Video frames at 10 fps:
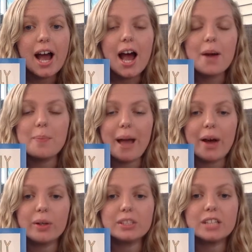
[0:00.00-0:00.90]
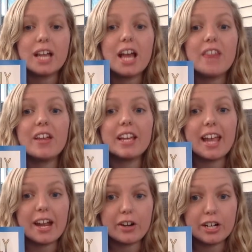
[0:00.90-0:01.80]
about the
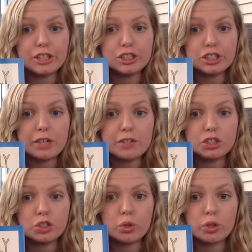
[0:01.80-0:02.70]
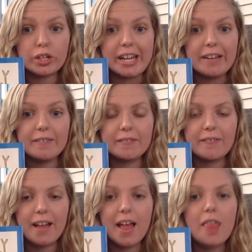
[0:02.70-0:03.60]
characters of a story,
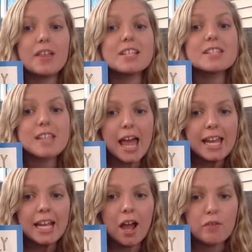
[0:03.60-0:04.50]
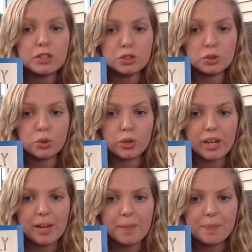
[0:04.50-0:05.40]
the setting of a
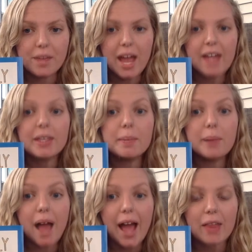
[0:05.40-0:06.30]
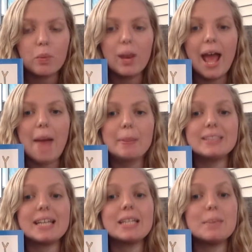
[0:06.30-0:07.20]
story, and the plot, what happens
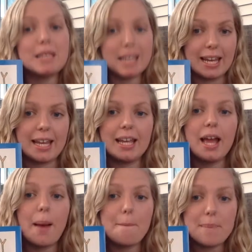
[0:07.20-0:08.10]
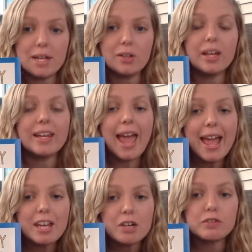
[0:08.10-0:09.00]
at the beginning, middle, and
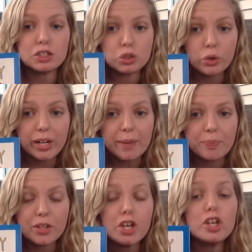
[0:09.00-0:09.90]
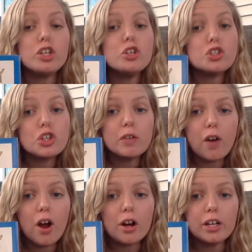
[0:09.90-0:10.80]
end of a story. You should have
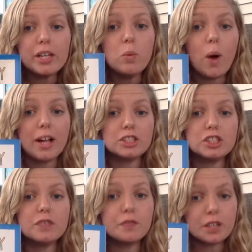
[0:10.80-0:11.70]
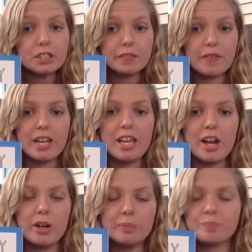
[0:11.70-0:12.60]
already watched the first
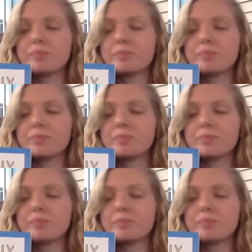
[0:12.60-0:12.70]
video